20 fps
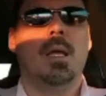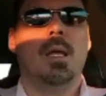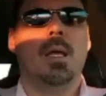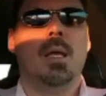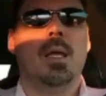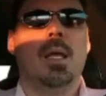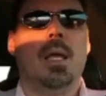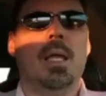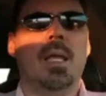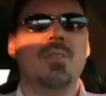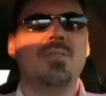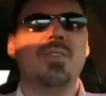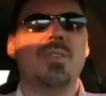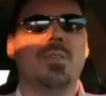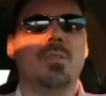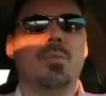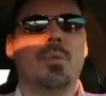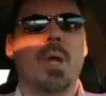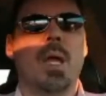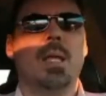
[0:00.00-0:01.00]
It gives it the
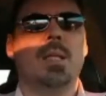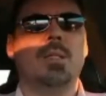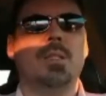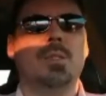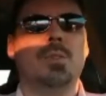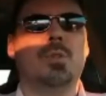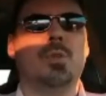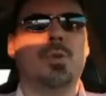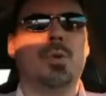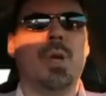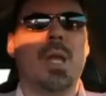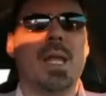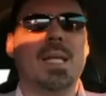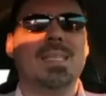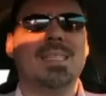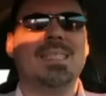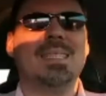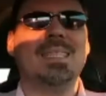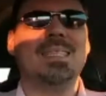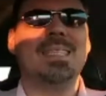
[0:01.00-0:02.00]
right to create
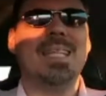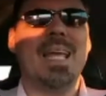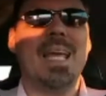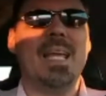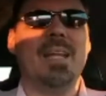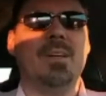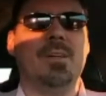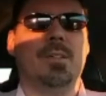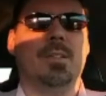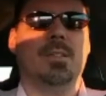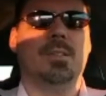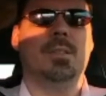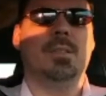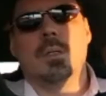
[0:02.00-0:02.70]
standards,